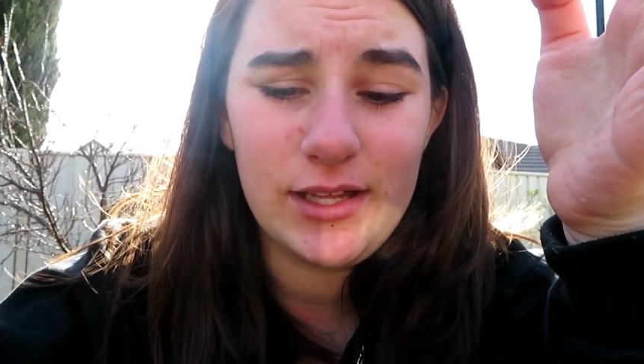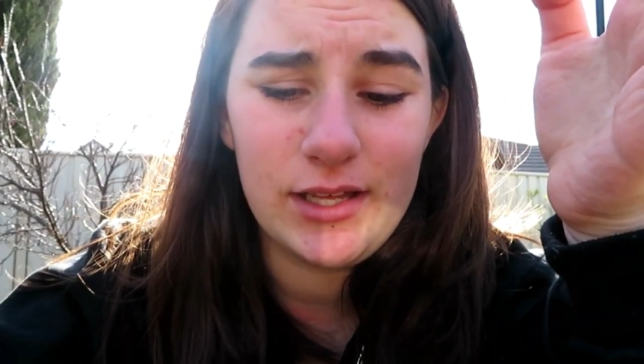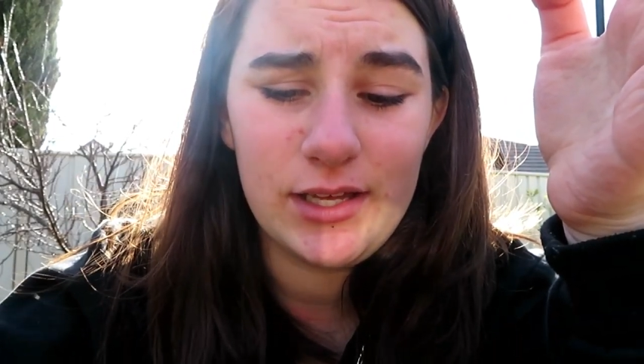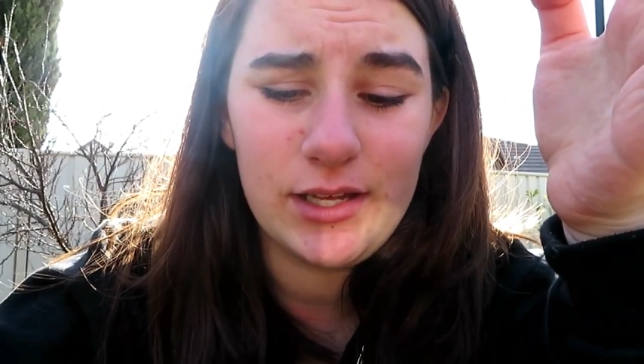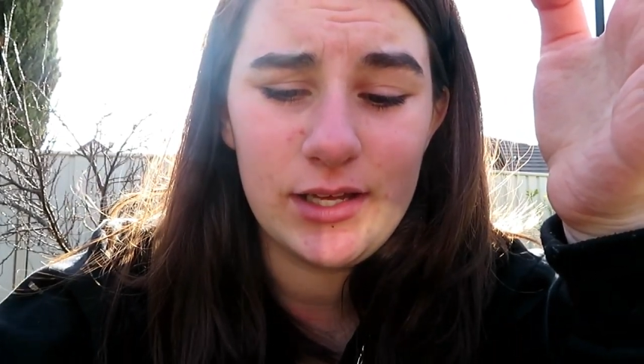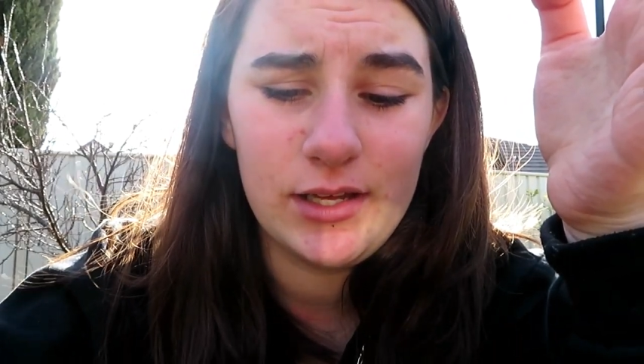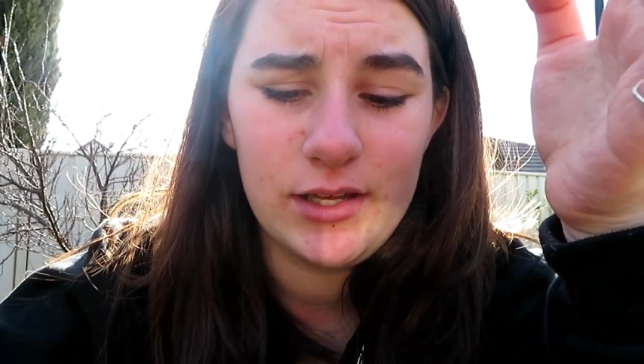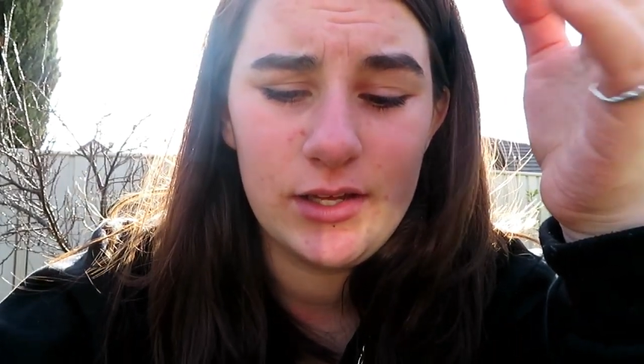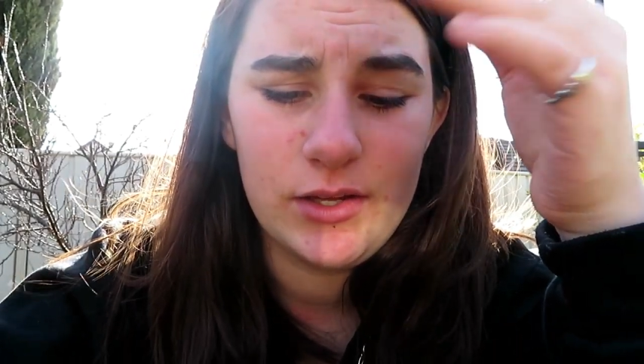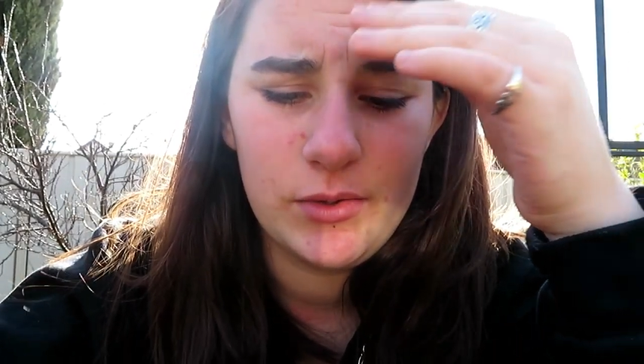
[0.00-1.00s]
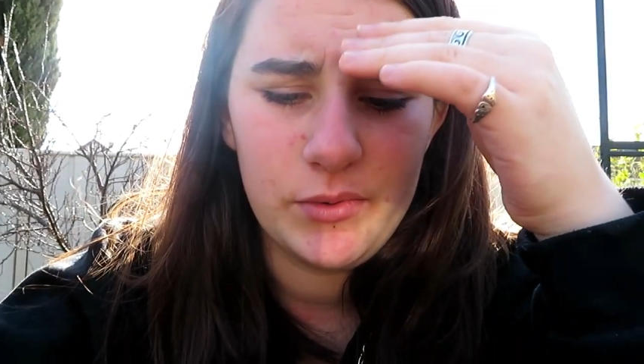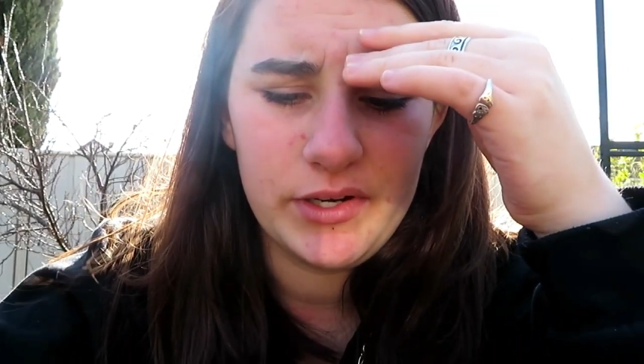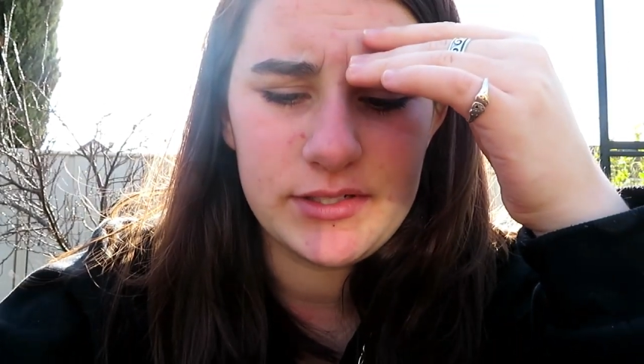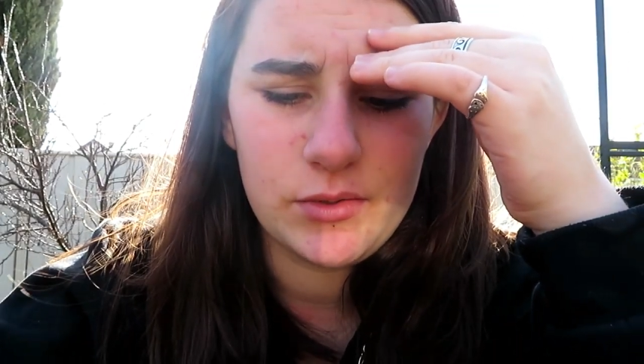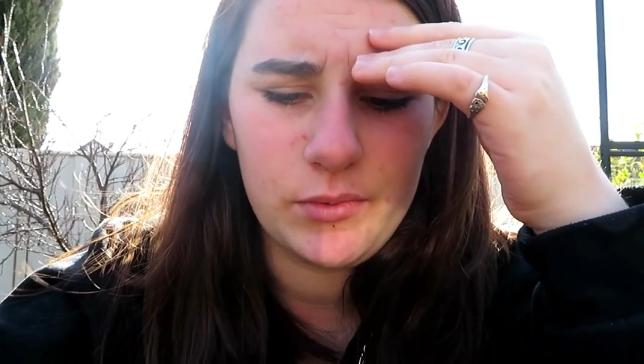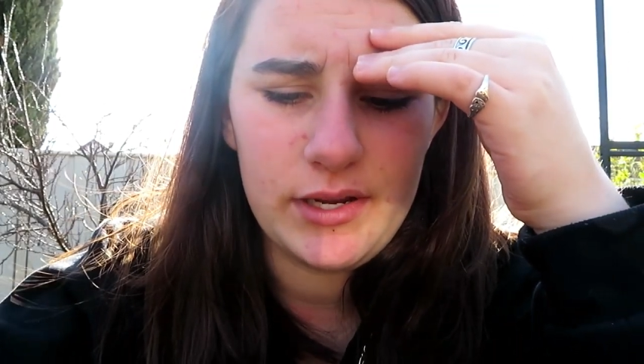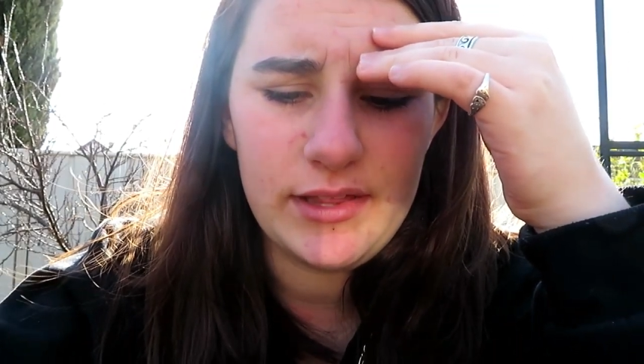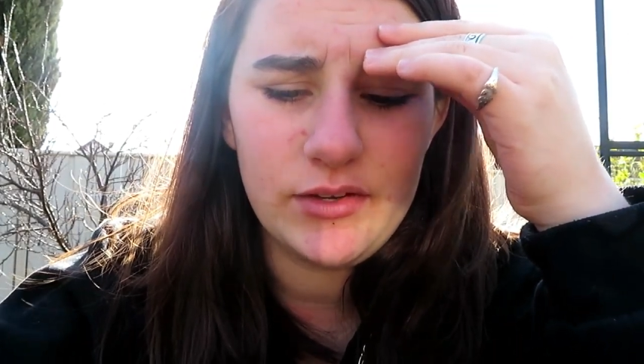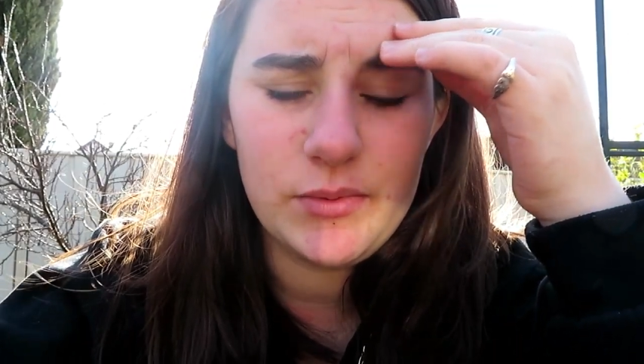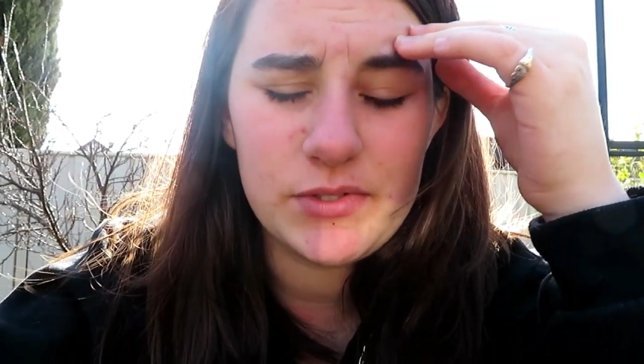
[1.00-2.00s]
I
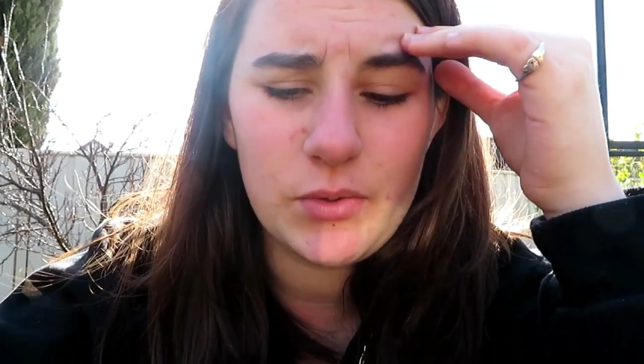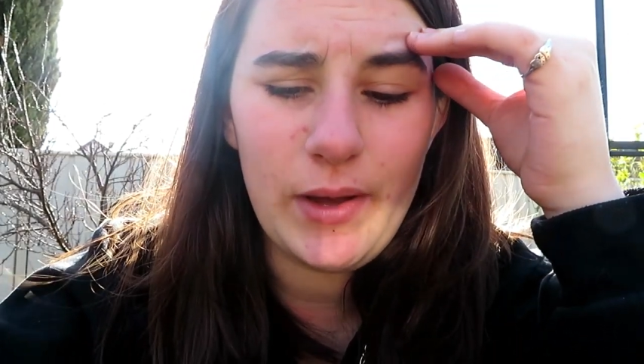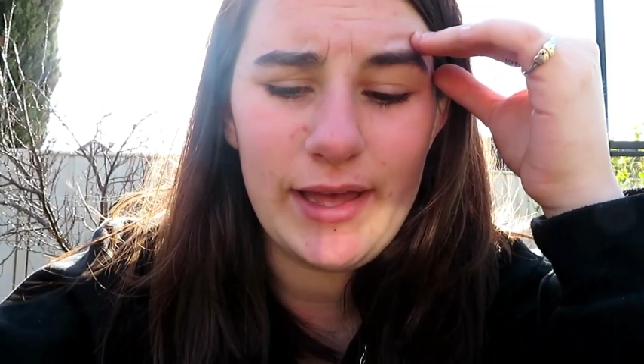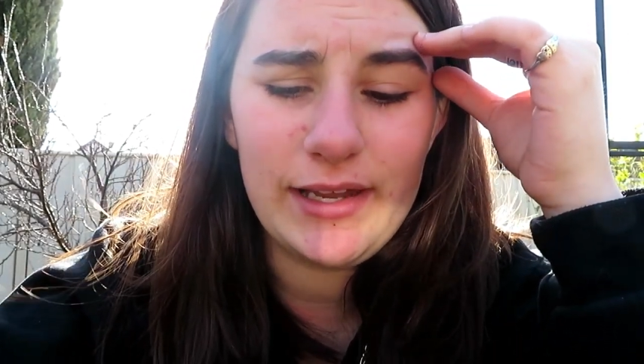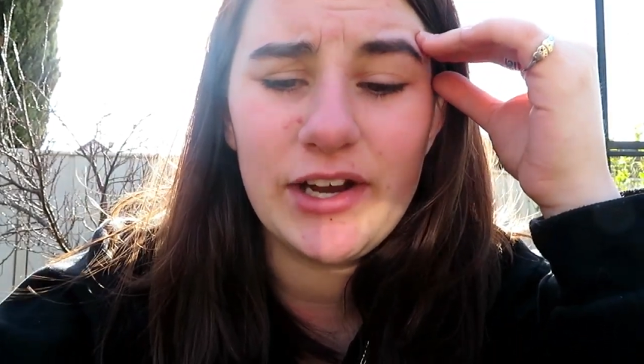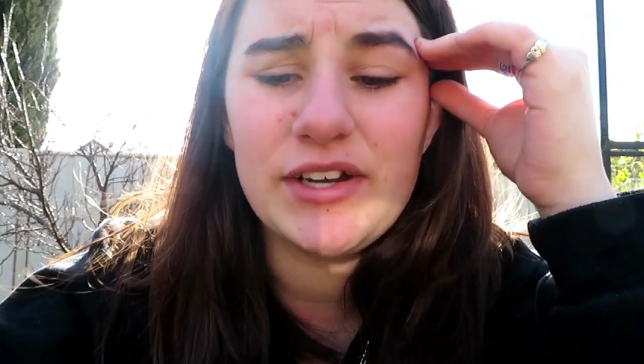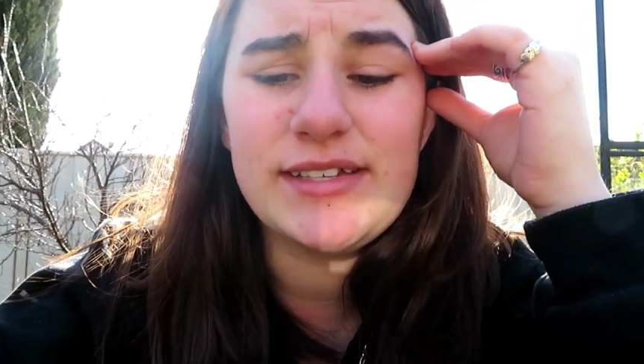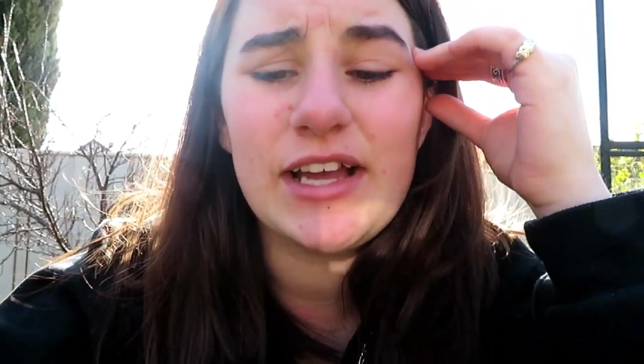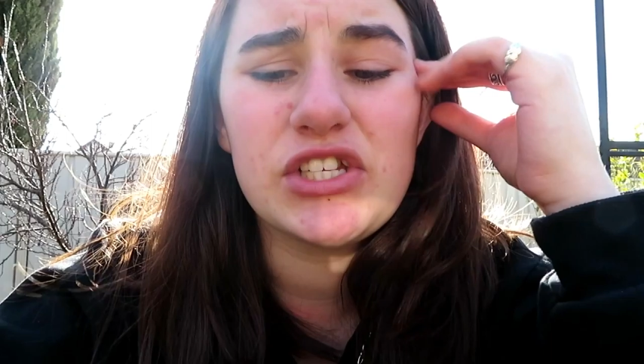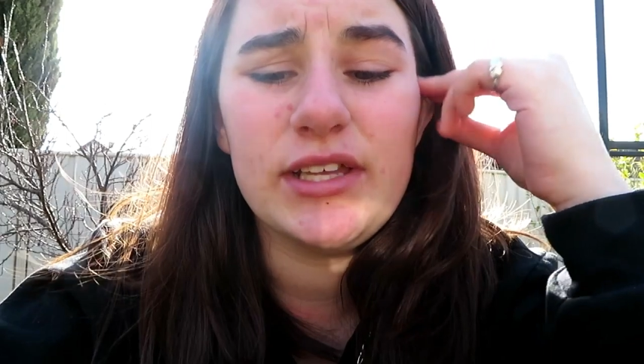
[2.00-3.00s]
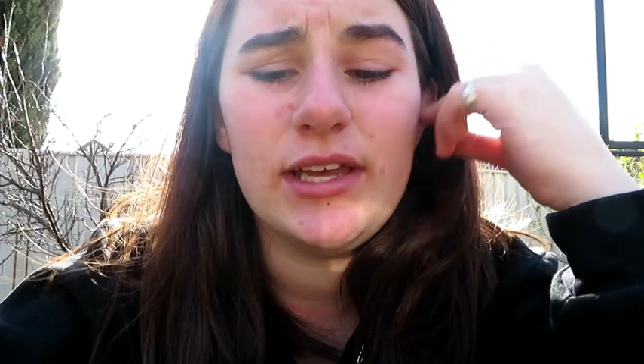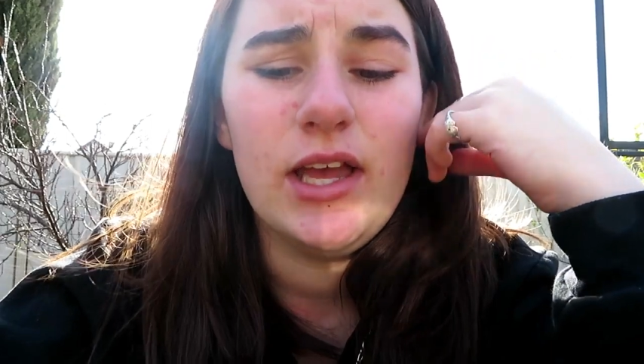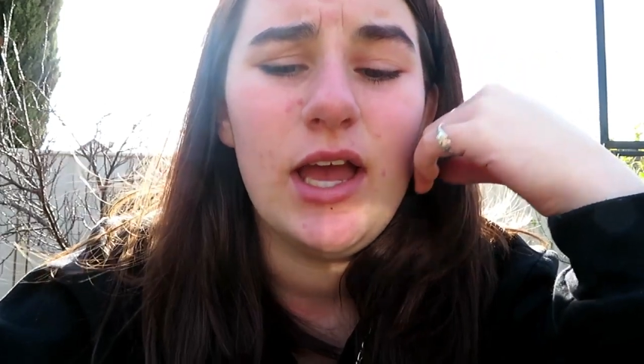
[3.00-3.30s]
thought it was quite hilarious actually.